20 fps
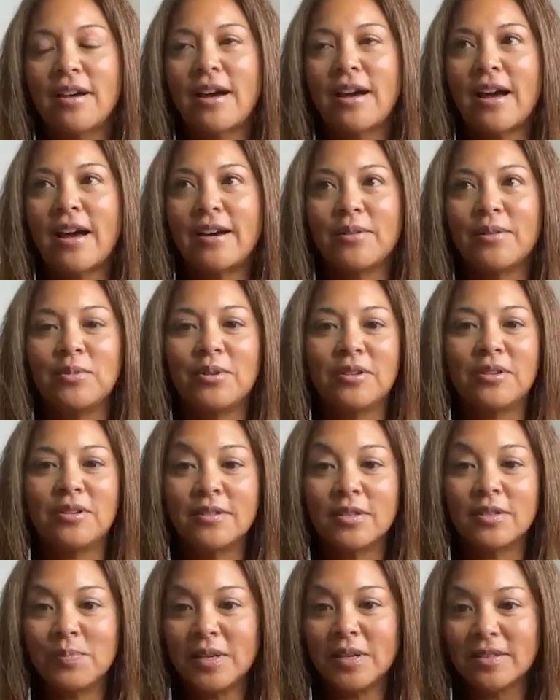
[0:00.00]
I would
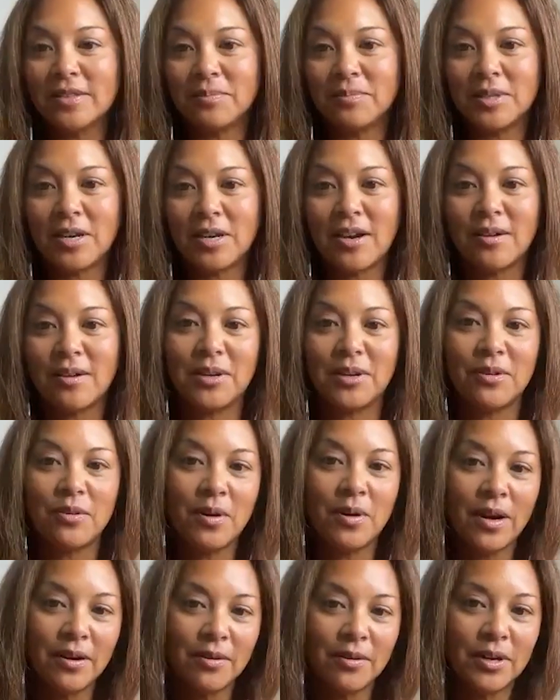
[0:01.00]
spend some time
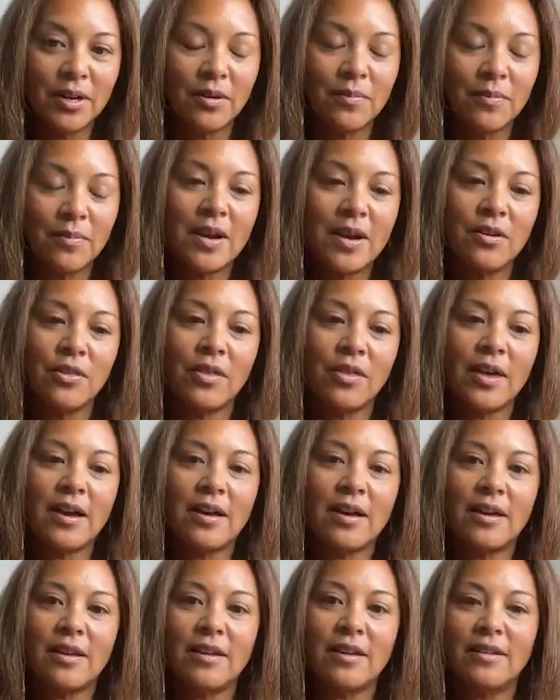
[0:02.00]
inquiring about
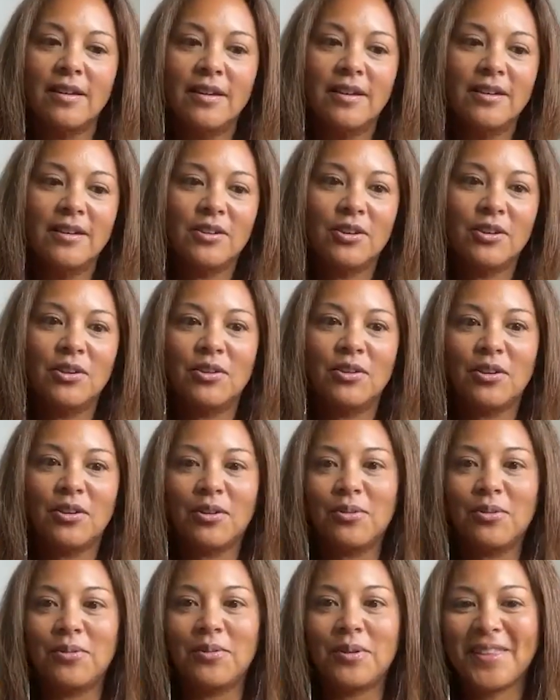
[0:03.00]
that.
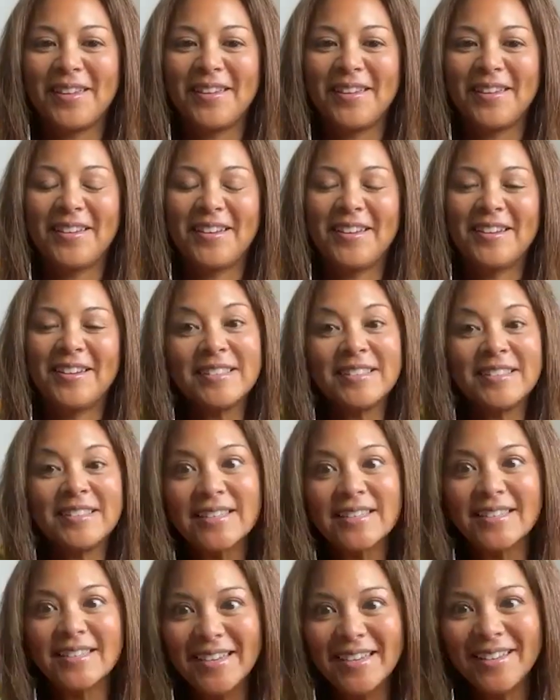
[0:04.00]
It's like,
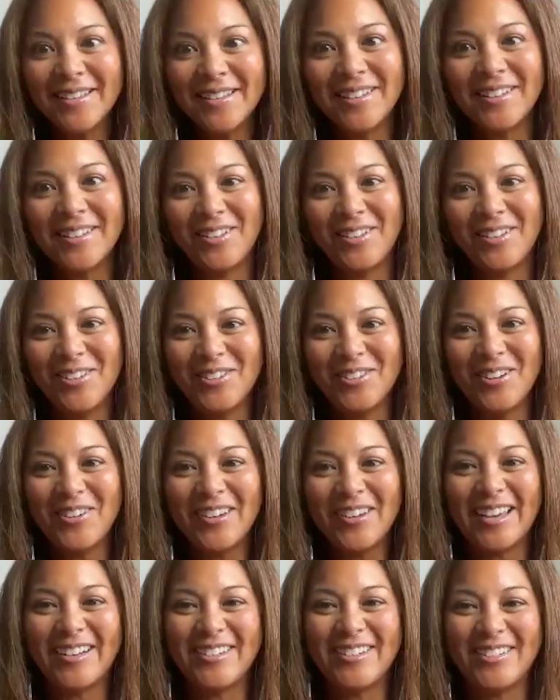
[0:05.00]
see, you know
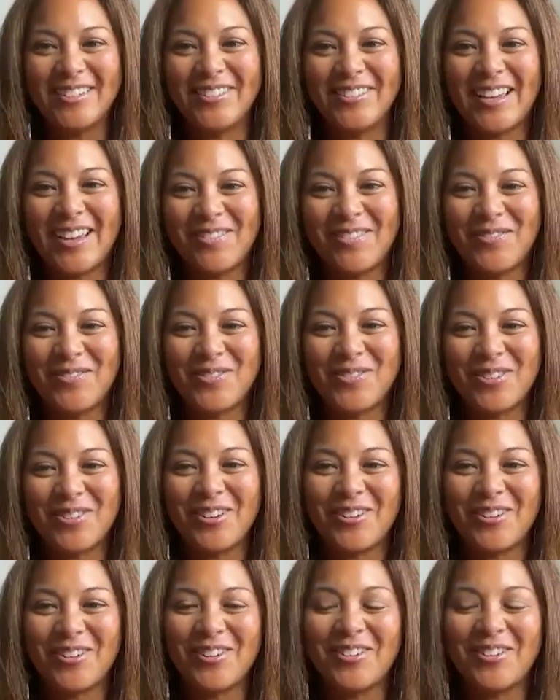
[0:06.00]
how to do that for
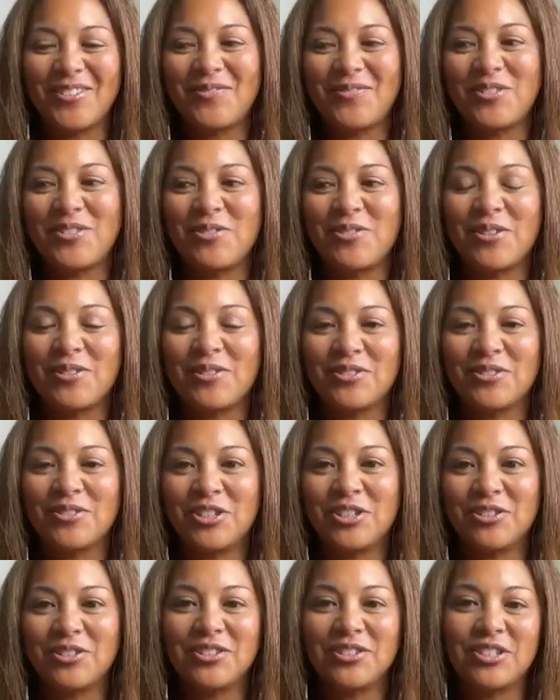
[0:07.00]
your own
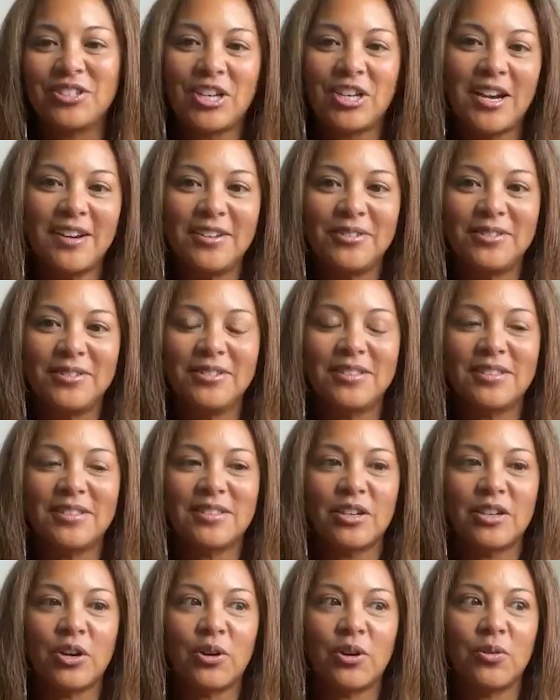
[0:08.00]
child,
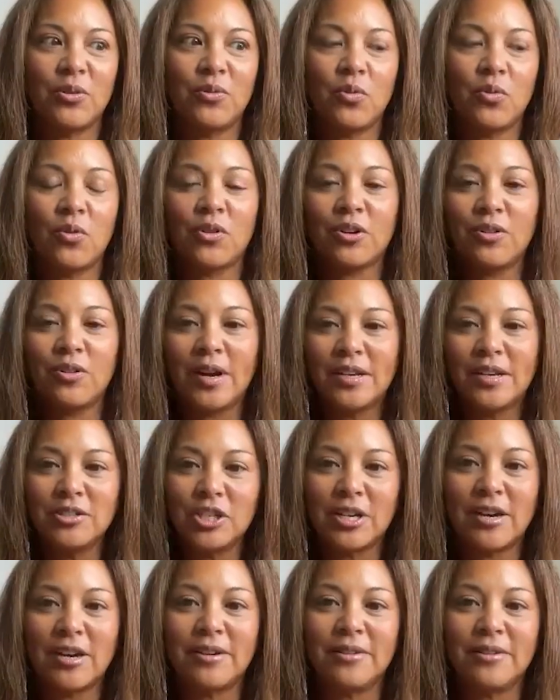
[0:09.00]
or
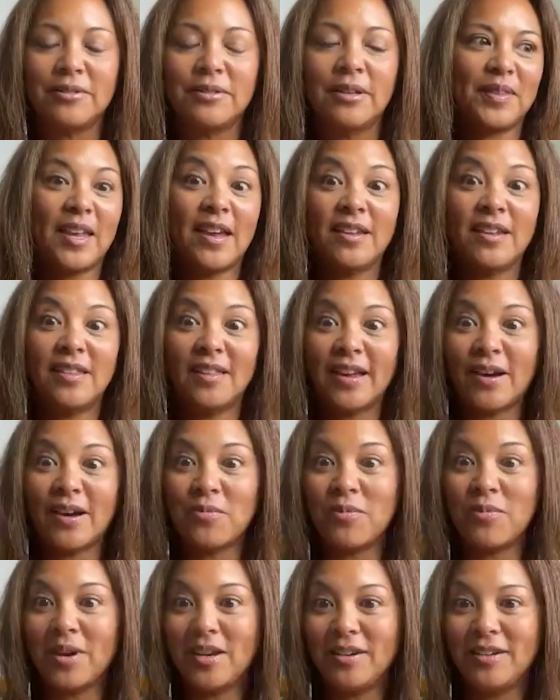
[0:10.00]
grandchild, and
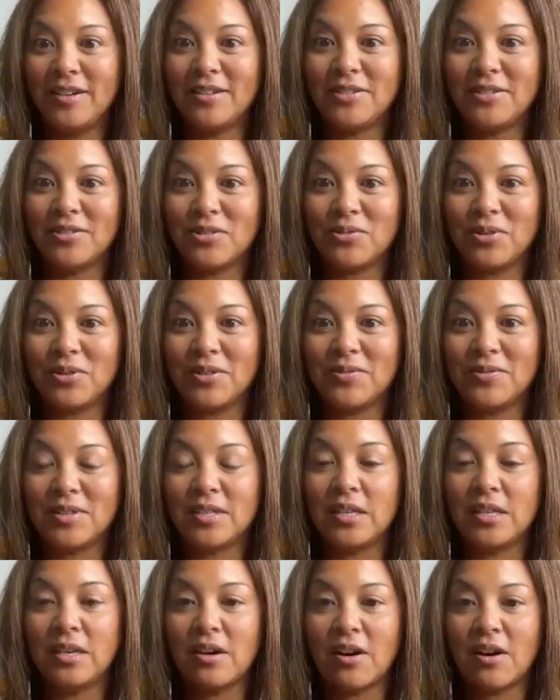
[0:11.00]
that we need to sort of
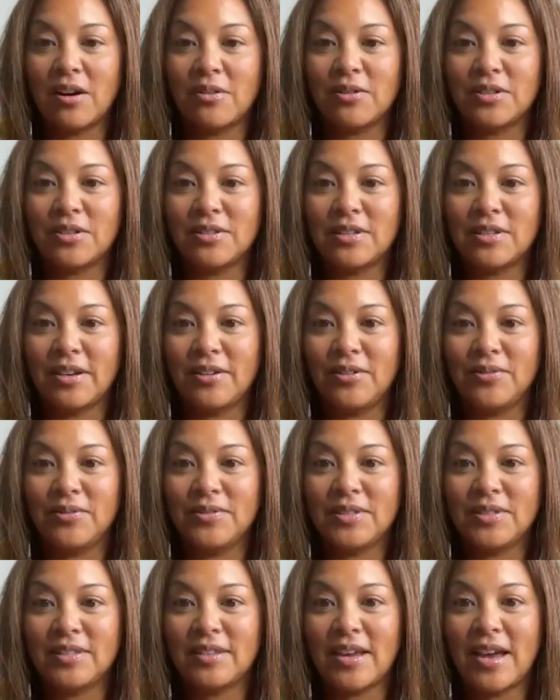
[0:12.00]
see
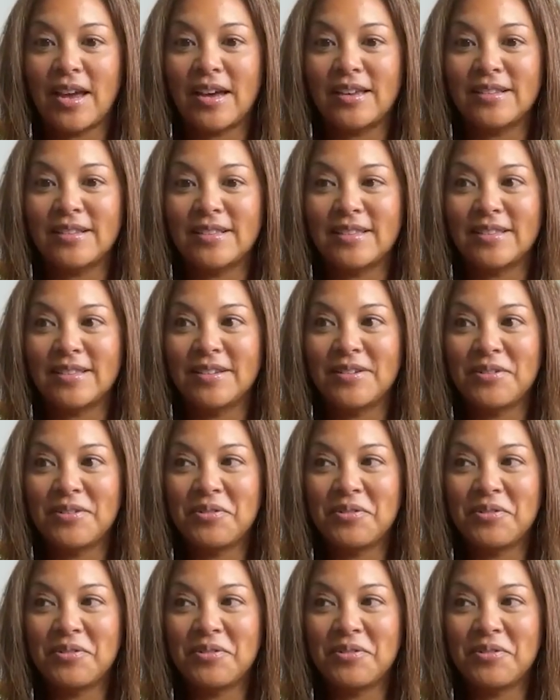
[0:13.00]
ourselves as